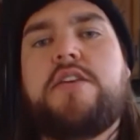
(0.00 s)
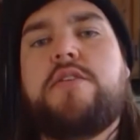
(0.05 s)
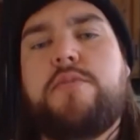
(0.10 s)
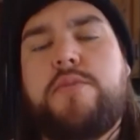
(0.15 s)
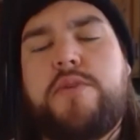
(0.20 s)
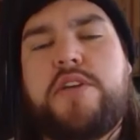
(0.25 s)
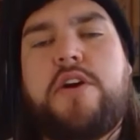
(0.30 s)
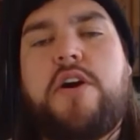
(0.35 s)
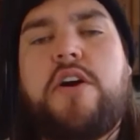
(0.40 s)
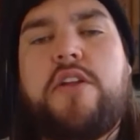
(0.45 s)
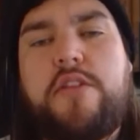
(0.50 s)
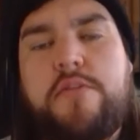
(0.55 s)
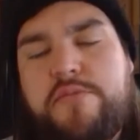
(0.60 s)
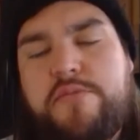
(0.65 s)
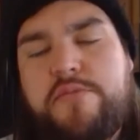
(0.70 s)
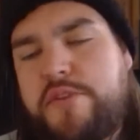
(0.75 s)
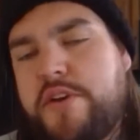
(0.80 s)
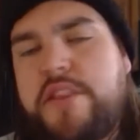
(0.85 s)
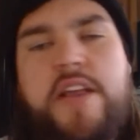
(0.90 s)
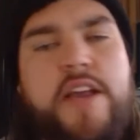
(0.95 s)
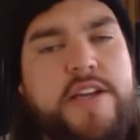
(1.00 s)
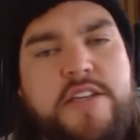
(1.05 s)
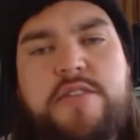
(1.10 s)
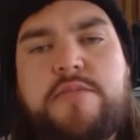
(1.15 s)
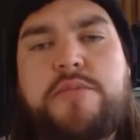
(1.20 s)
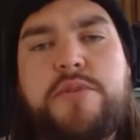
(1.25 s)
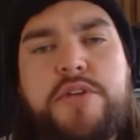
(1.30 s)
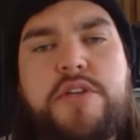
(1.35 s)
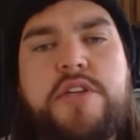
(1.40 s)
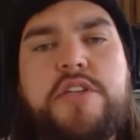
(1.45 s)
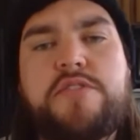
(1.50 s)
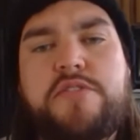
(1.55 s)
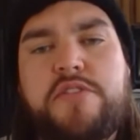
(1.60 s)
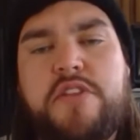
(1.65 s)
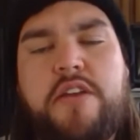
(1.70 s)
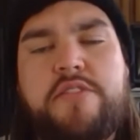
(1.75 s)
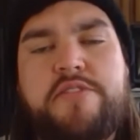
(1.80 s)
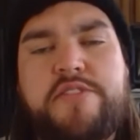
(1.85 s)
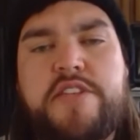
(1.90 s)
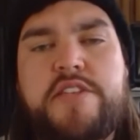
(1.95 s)
We call them frontline communities for
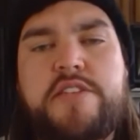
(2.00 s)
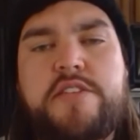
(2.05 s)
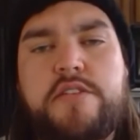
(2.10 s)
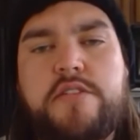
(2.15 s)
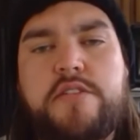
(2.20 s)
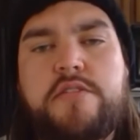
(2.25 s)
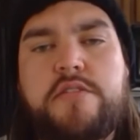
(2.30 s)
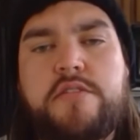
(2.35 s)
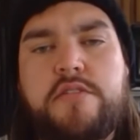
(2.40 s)
that reason.